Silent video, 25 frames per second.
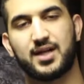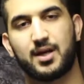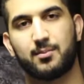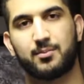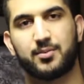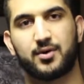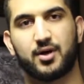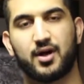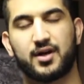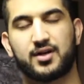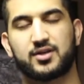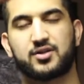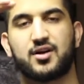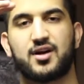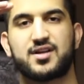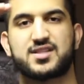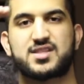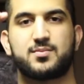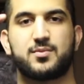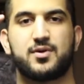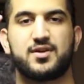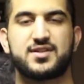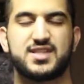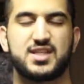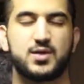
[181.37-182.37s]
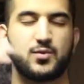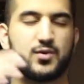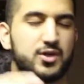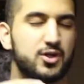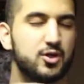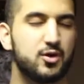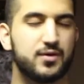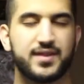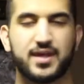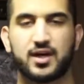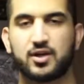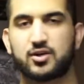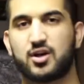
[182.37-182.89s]
number on God's mercy, we
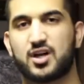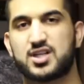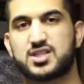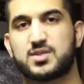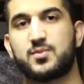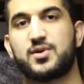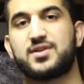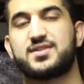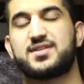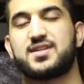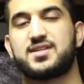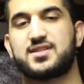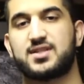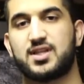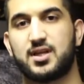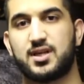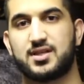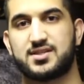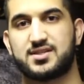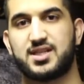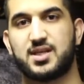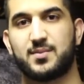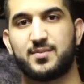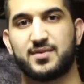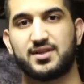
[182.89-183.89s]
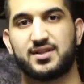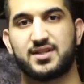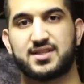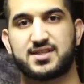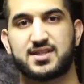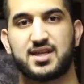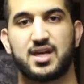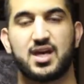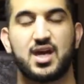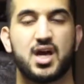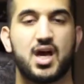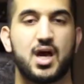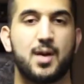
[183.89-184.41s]
know that God's mercy is
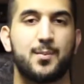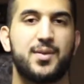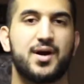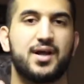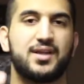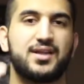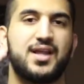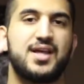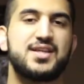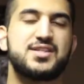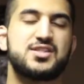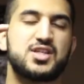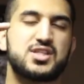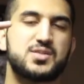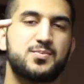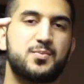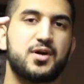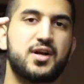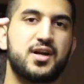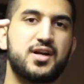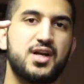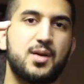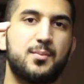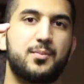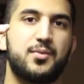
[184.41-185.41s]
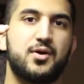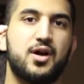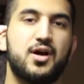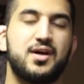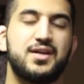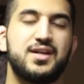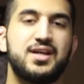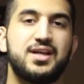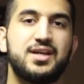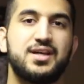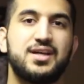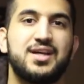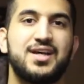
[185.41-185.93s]
limitless, but let's just put a number
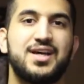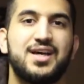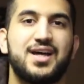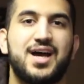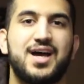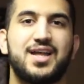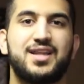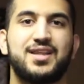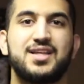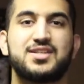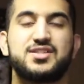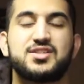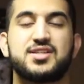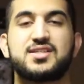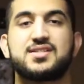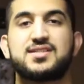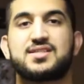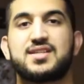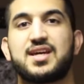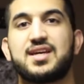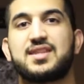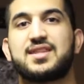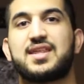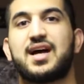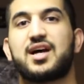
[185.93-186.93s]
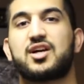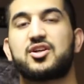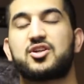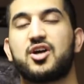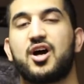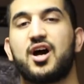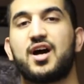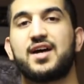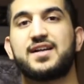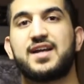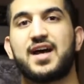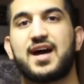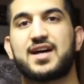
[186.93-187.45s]
on it, and let's just say that
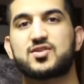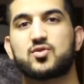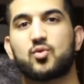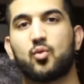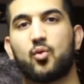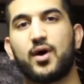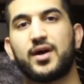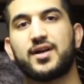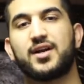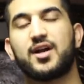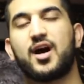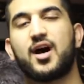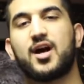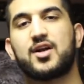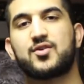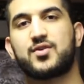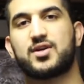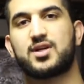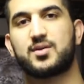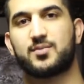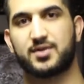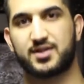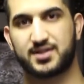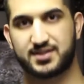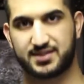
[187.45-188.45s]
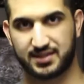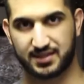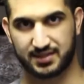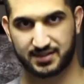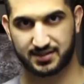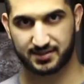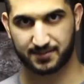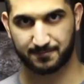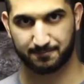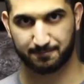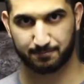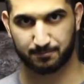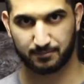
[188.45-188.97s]
God has 100
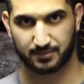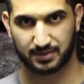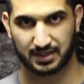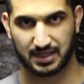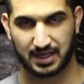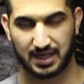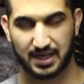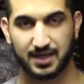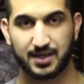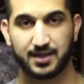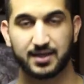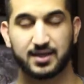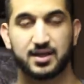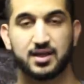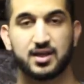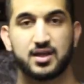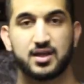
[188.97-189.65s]
mercies, okay?